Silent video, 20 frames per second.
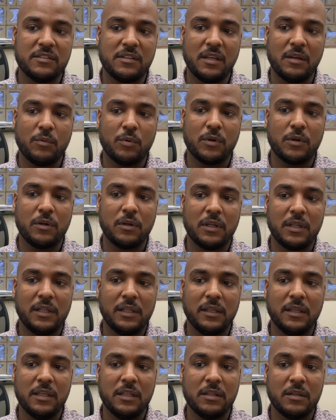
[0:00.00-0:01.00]
they were
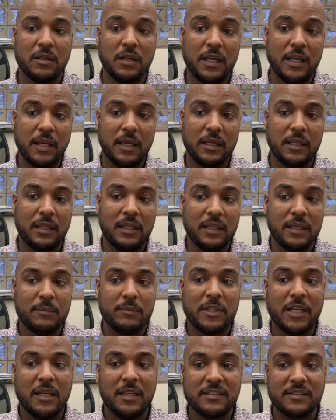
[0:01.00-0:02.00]
either
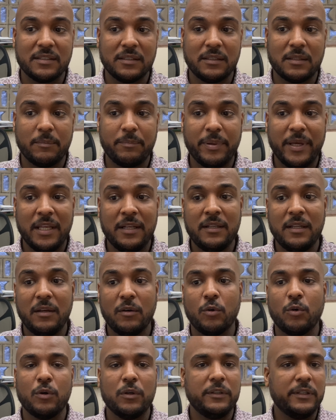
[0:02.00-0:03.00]
claimed as a
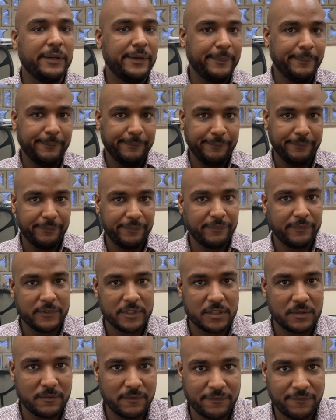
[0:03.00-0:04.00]
dependent or didn't
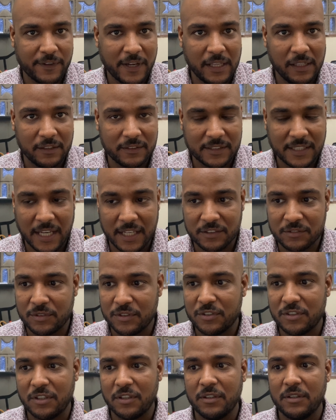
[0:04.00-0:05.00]
file a tax
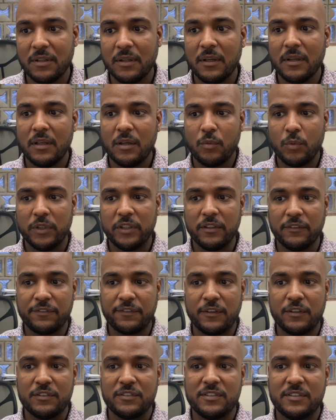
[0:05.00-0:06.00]
return with the
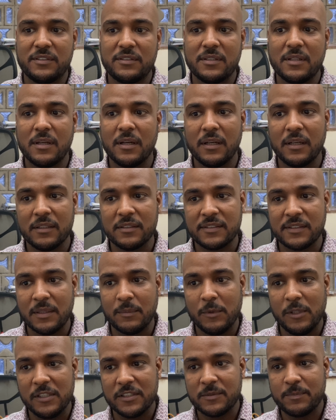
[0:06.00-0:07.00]
first
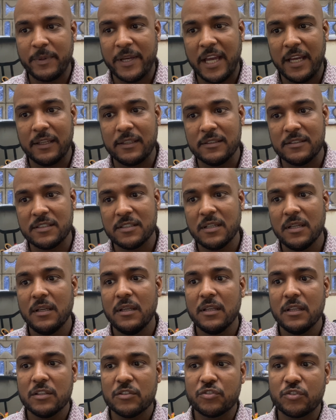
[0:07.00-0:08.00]
stimulus package.
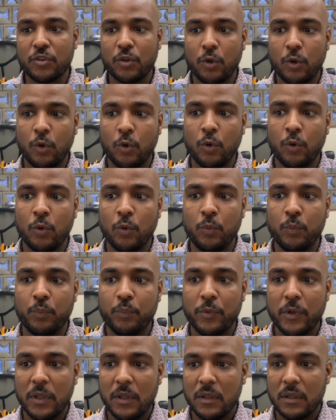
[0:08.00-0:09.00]
So
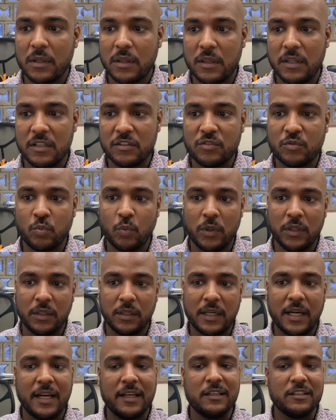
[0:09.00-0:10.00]
this one
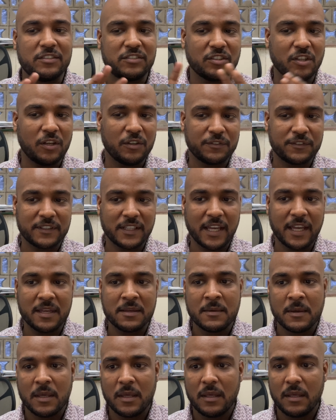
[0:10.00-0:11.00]
kind of solves that.